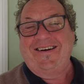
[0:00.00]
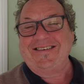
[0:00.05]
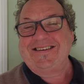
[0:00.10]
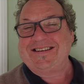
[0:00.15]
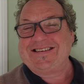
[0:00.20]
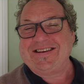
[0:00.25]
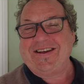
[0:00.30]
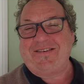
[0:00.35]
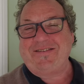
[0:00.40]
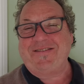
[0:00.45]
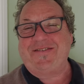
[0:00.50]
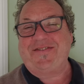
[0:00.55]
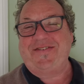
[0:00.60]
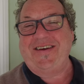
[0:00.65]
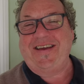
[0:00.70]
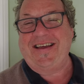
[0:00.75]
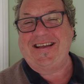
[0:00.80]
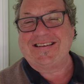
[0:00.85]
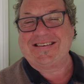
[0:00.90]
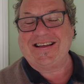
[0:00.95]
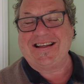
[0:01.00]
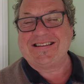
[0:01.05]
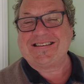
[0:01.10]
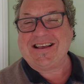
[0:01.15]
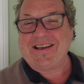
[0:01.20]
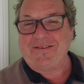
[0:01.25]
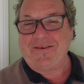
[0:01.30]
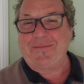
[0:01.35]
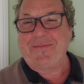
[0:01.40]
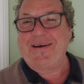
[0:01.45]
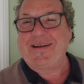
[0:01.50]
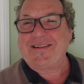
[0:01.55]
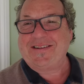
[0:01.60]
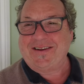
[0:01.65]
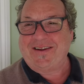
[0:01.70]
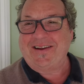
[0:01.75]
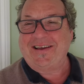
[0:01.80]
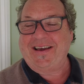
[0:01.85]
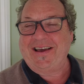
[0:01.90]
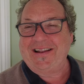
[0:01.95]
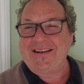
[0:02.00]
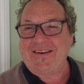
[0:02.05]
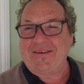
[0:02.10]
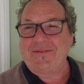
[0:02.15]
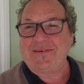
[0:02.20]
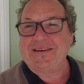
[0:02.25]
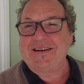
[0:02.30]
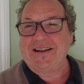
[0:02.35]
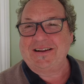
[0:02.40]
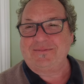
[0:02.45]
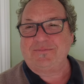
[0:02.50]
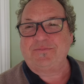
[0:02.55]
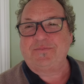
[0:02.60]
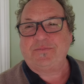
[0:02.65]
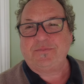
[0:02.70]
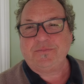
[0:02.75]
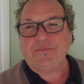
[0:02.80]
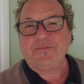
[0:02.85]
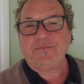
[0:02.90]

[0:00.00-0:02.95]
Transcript: I'm just so unfit. It's going to take me a bit of time to get in it, but um,